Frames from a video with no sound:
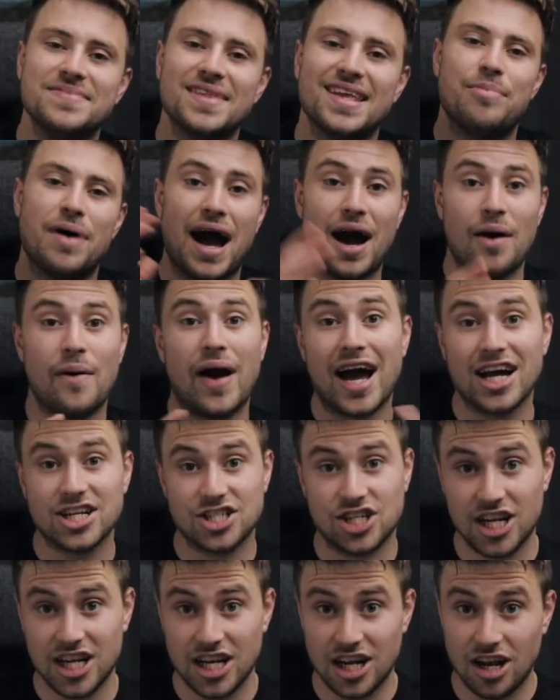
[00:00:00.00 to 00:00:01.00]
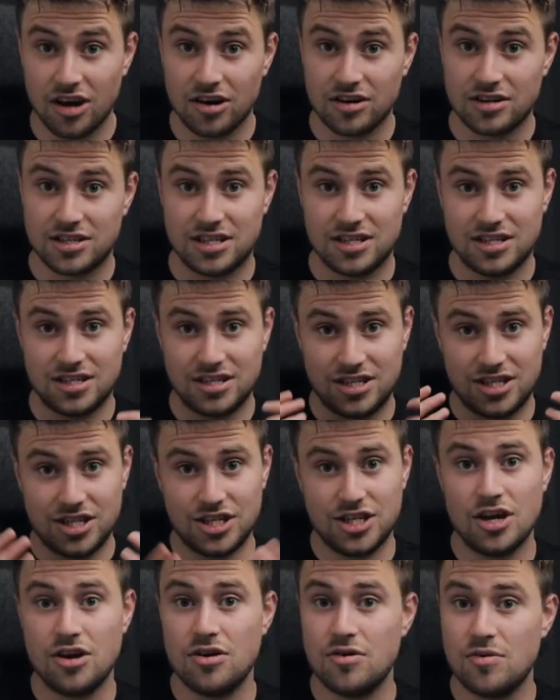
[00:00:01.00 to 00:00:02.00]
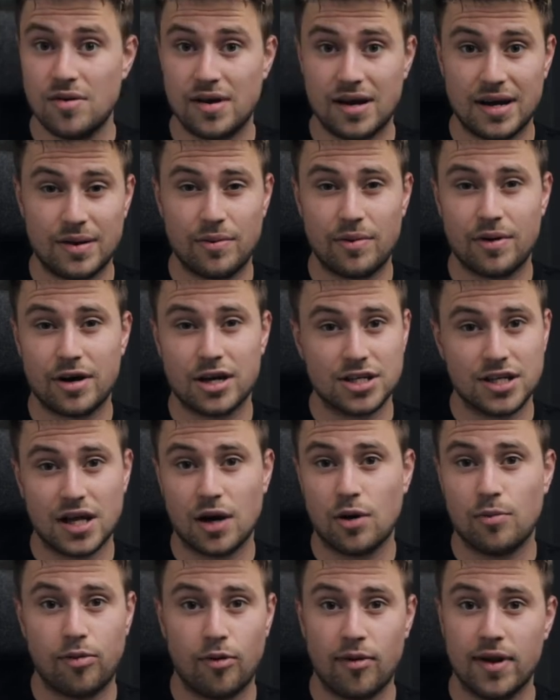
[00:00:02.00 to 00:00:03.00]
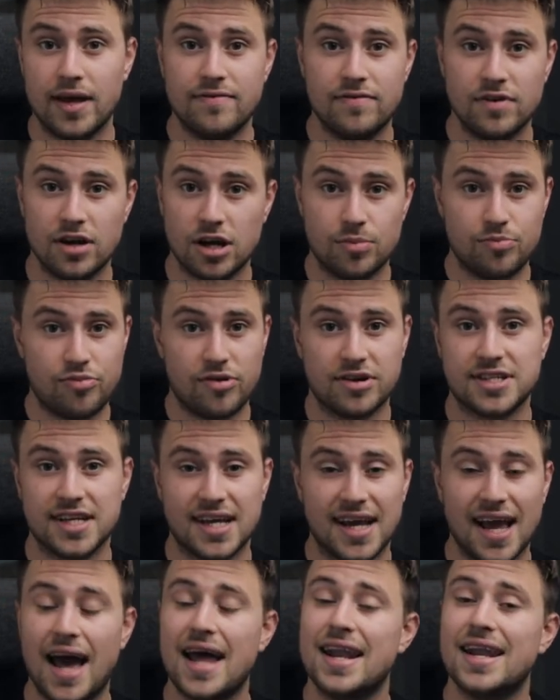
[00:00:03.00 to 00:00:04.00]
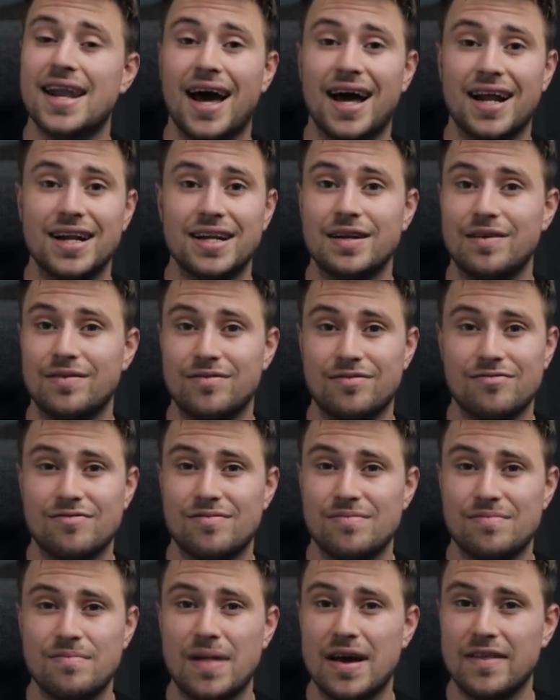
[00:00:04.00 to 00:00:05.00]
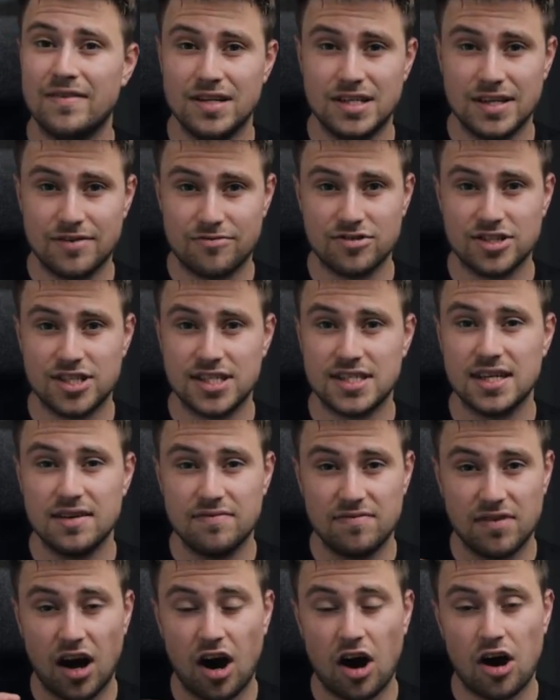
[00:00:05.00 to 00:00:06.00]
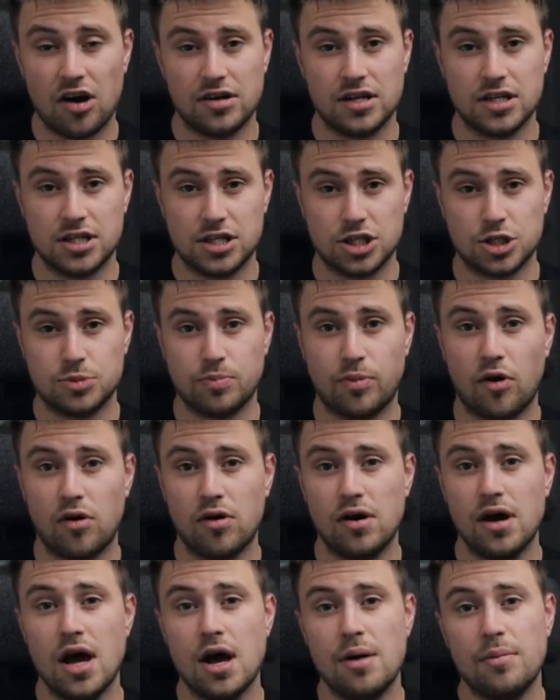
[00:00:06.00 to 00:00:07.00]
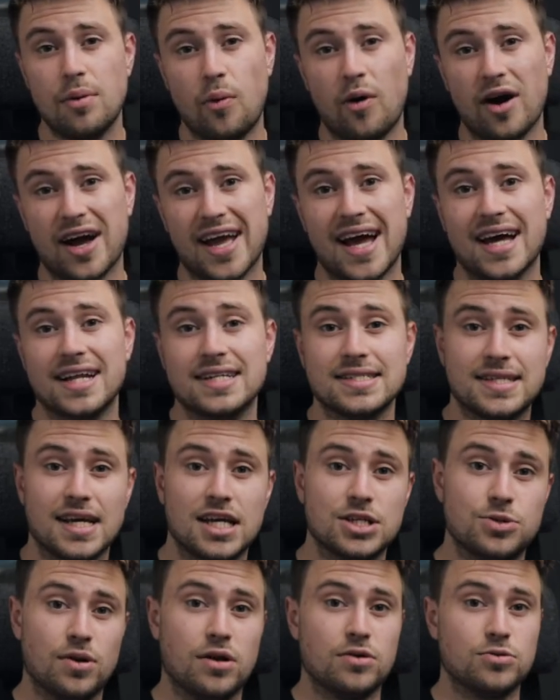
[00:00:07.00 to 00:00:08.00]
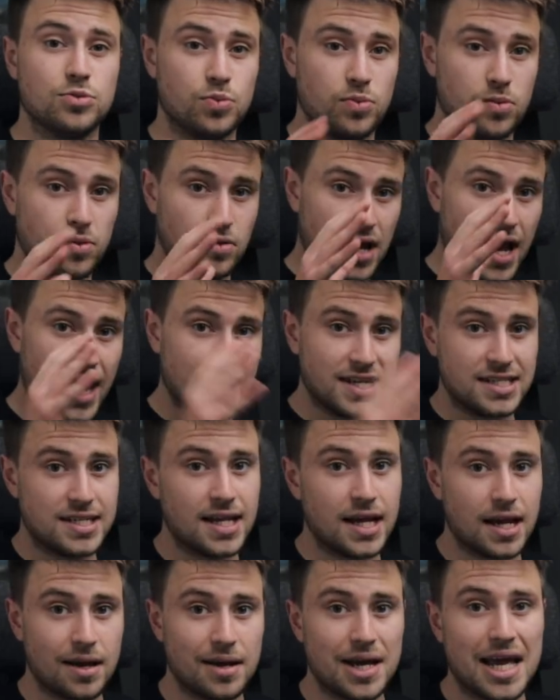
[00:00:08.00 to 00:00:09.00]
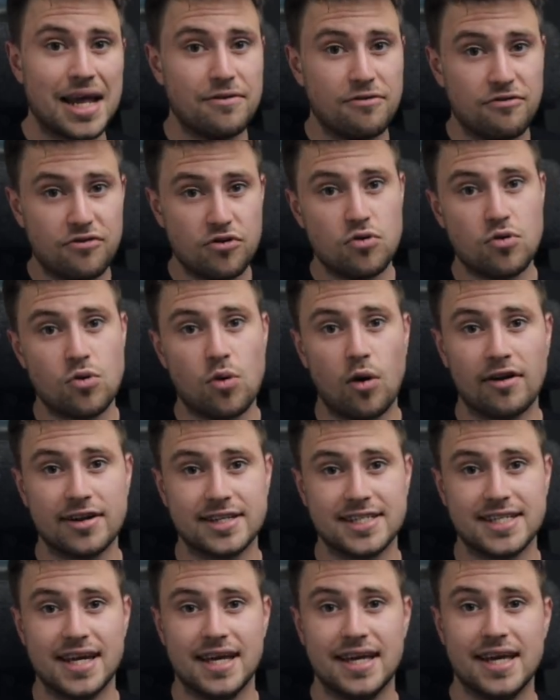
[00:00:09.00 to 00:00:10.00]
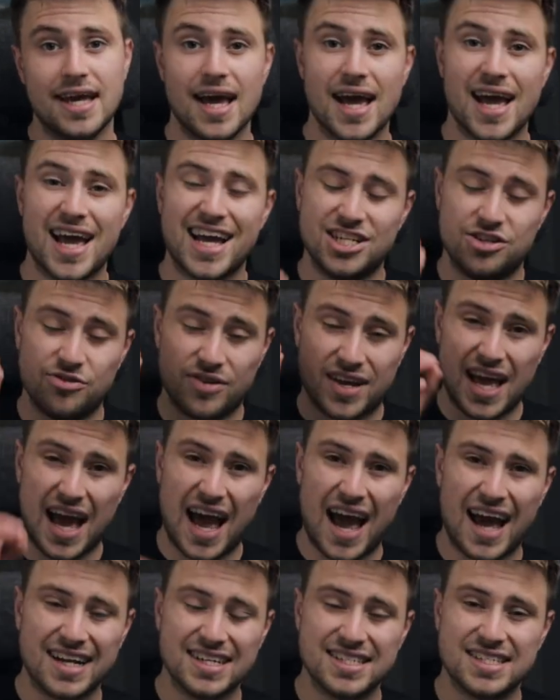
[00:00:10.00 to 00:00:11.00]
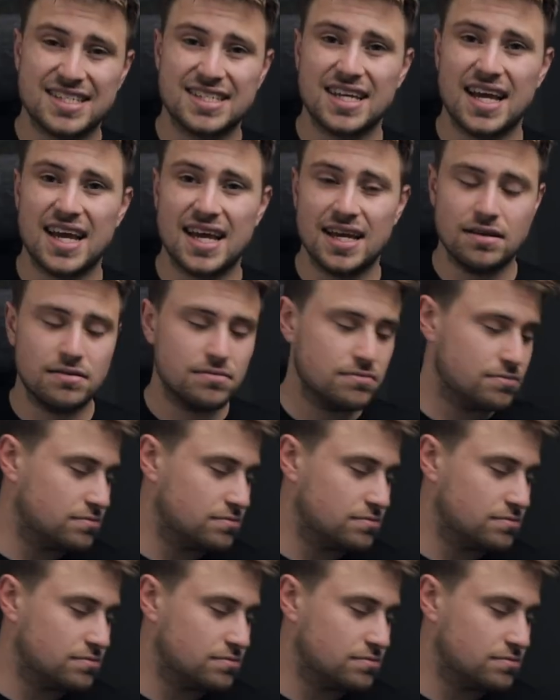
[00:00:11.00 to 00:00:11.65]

But how it actually looks to you, because that will probably even compress again and make the differences even harder to spot. But what I can say is, when I'm editing in full quality, is you can see